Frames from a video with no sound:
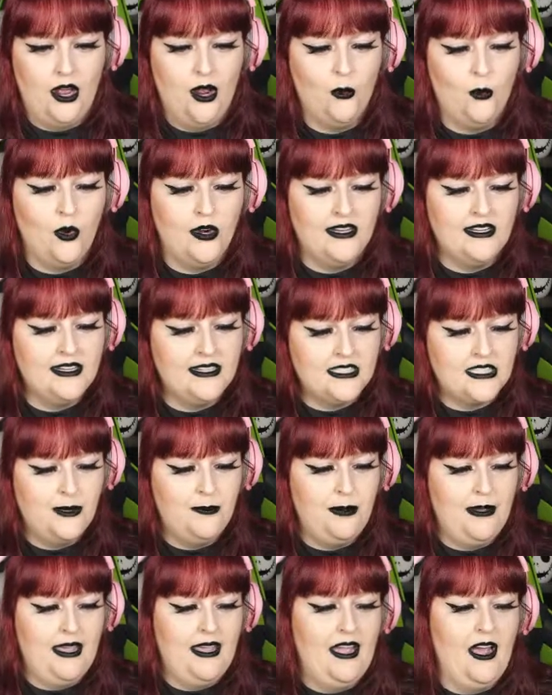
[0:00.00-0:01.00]
I wanted it to
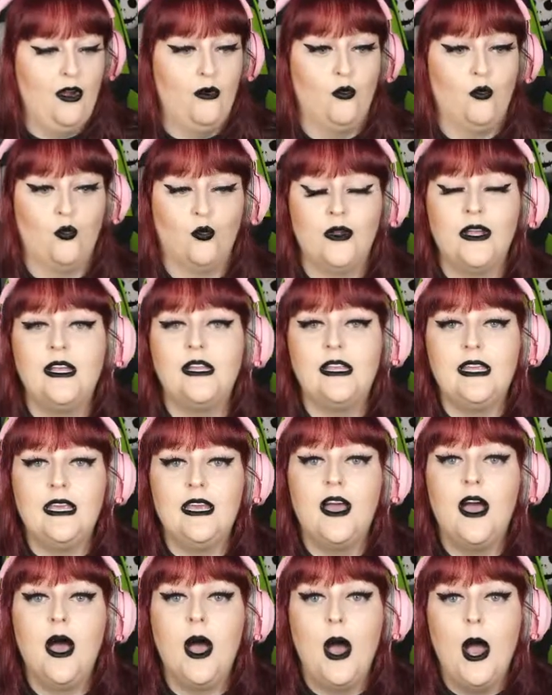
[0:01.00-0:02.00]
be a
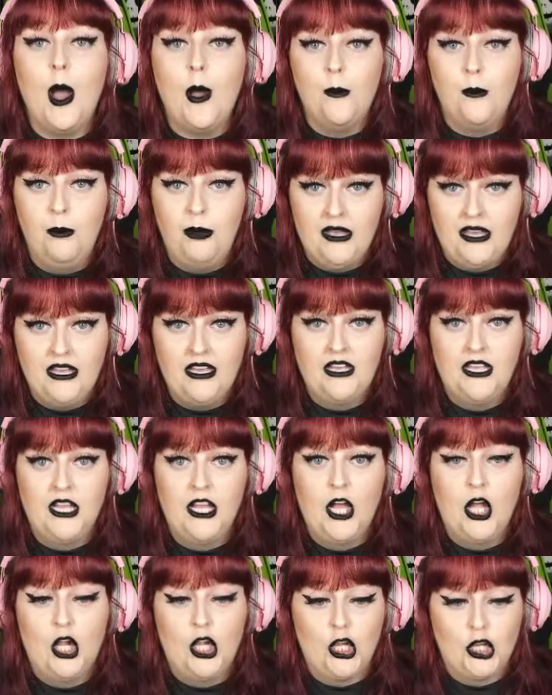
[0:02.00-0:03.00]
really big
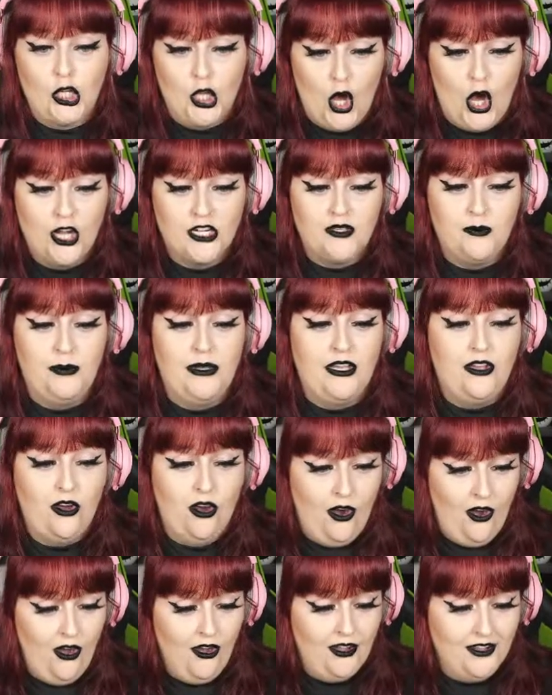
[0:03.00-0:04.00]
lot
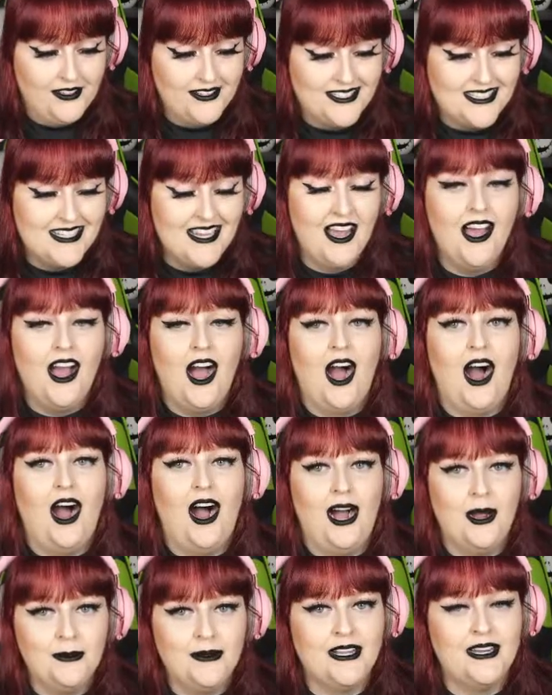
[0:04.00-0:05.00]
because
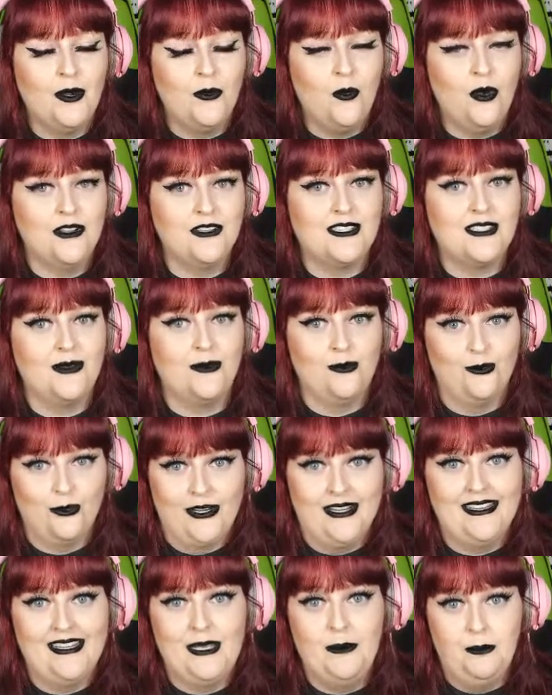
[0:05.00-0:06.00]
I'm gonna want some
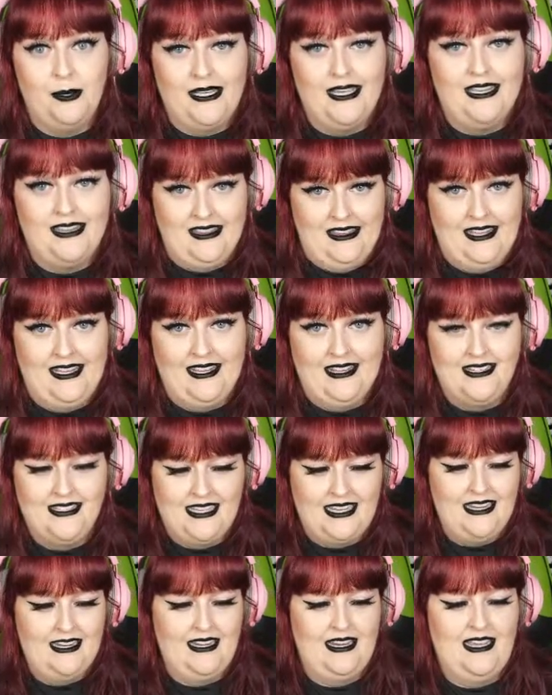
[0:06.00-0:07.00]
really big things
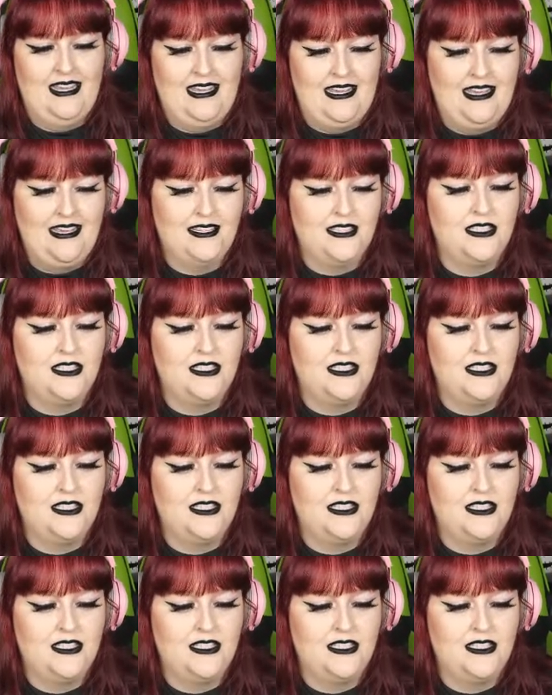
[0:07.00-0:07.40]
in here.